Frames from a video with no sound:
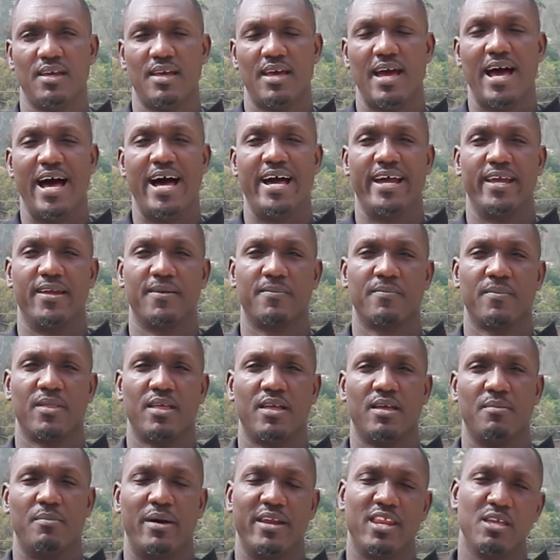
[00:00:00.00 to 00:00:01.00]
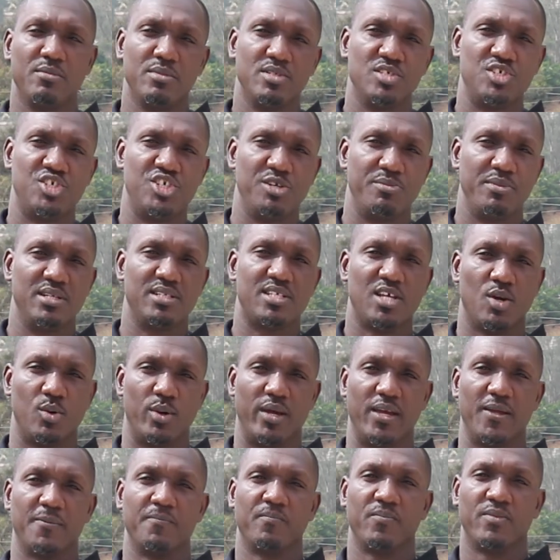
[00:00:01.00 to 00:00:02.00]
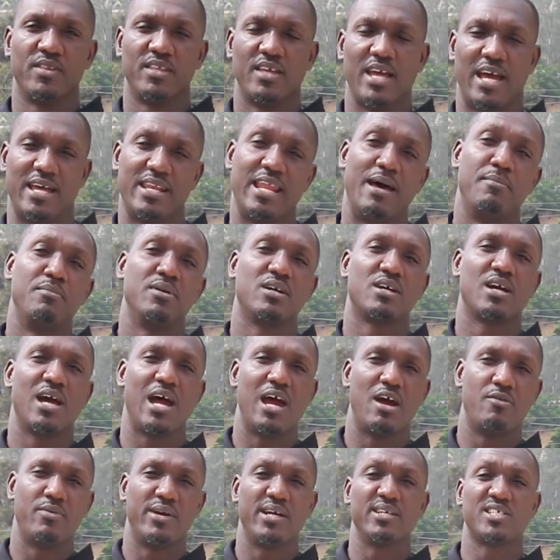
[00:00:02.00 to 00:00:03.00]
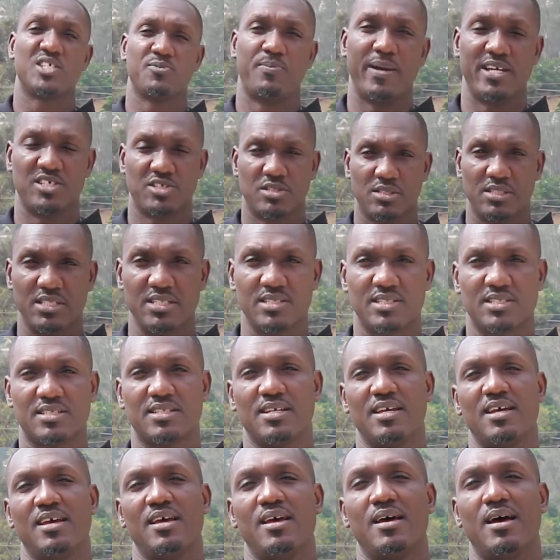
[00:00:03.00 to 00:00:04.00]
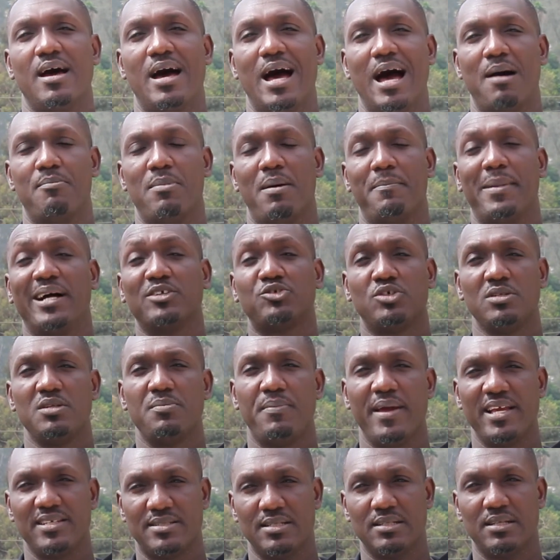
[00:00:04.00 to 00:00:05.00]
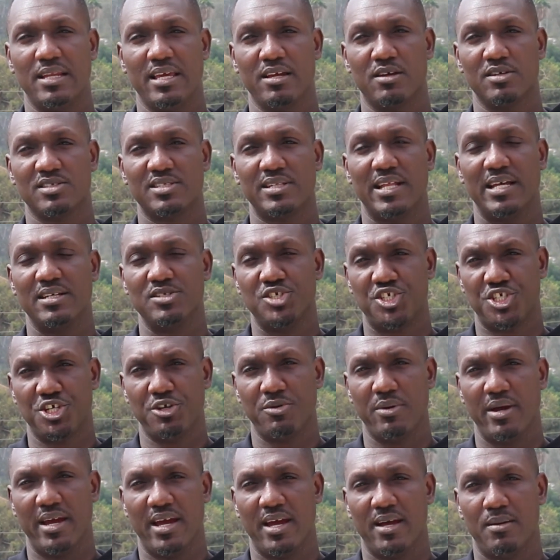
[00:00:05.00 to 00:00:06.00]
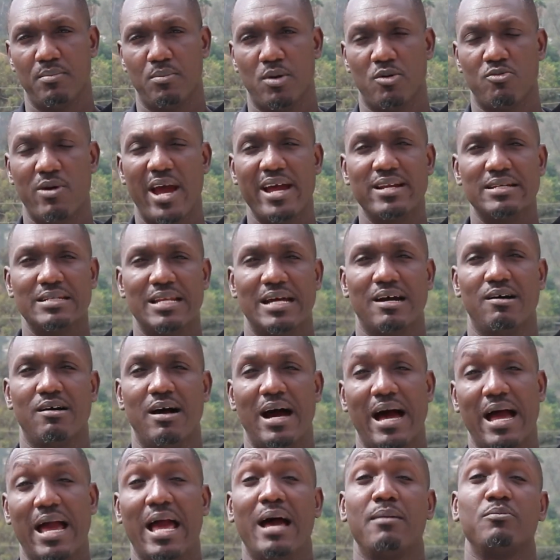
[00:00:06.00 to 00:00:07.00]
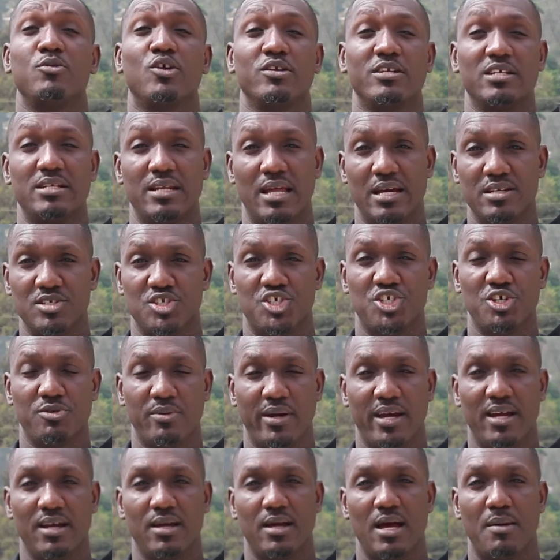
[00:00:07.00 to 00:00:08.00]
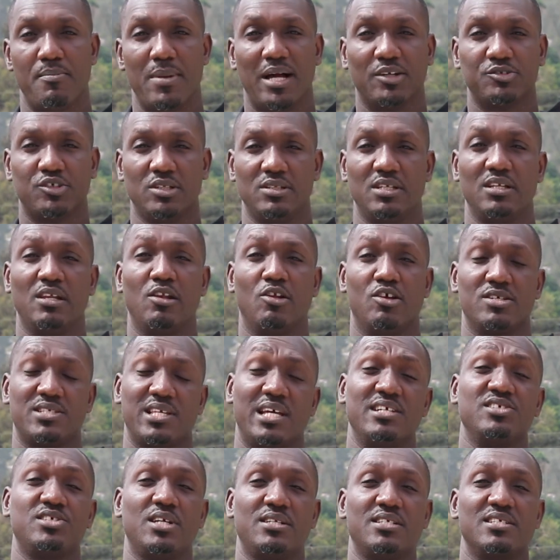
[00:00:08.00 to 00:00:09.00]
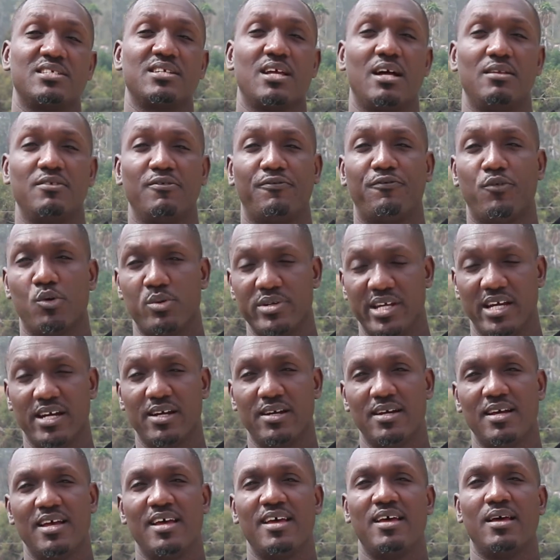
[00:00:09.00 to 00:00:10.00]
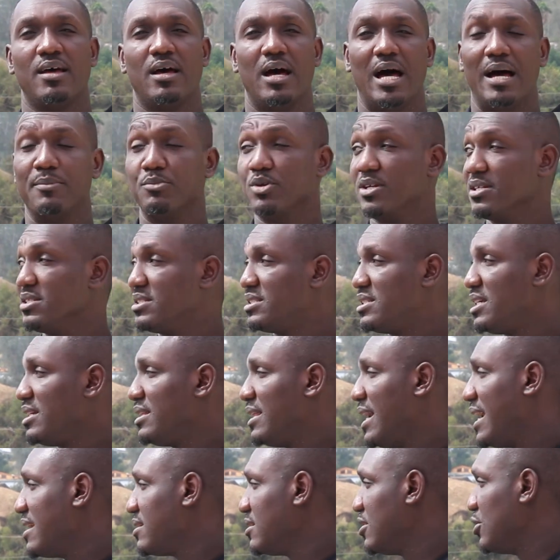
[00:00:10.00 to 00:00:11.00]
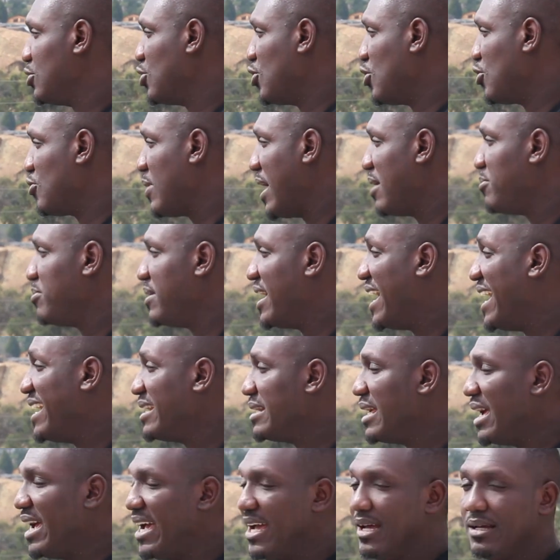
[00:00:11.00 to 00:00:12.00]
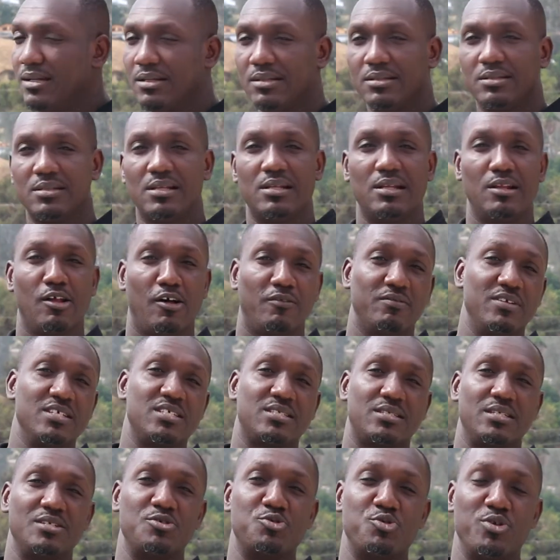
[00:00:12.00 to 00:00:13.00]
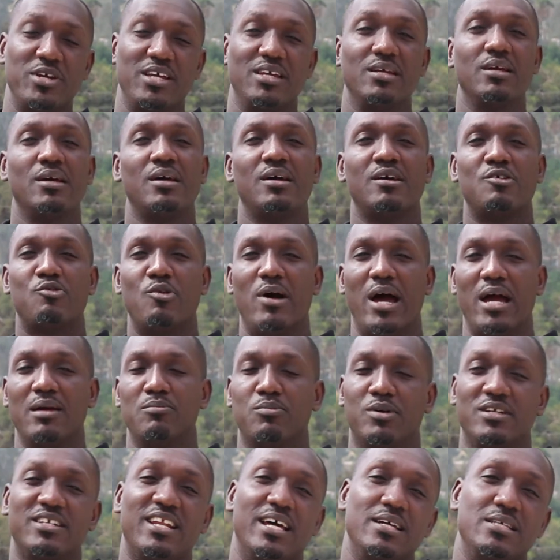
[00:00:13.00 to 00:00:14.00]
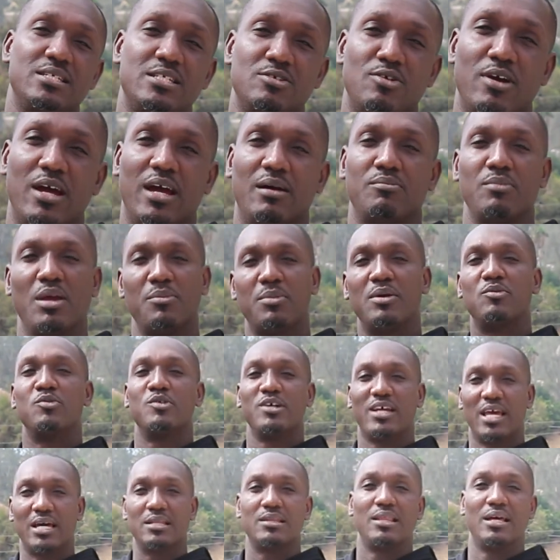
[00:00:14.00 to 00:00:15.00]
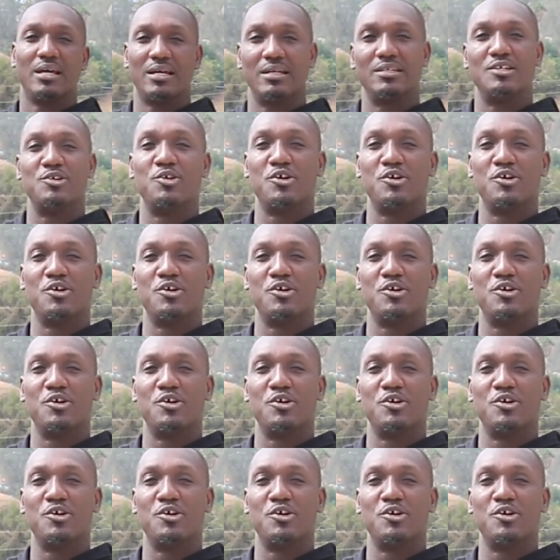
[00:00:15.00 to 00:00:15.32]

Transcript: Hi, my name is Jimi and I'm a career specialist. I'm actually based in Lagos, Nigeria, but right now I am not in Nigeria. I'm actually in Los Angeles, California. You can see that, you know, right behind here. Lovely scenery, right? But Nigeria, maybe we'll get there, you